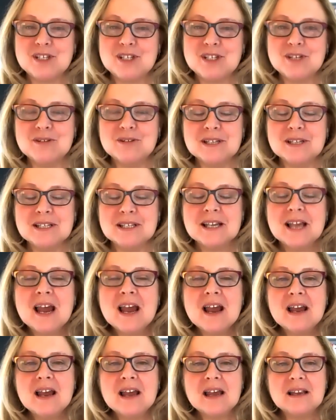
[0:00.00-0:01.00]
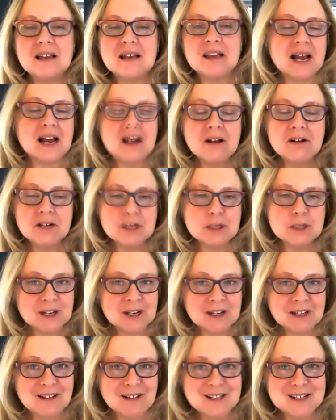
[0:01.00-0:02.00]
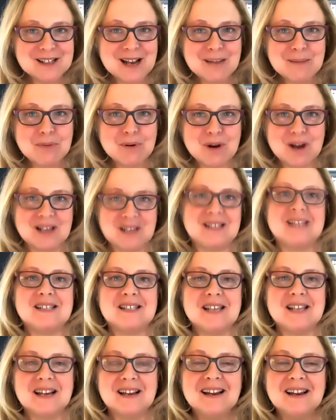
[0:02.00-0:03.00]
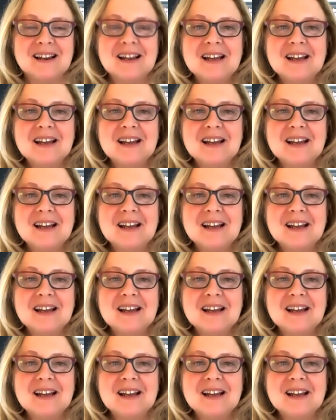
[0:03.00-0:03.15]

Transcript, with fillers: students. I know you spend a lot of time processing.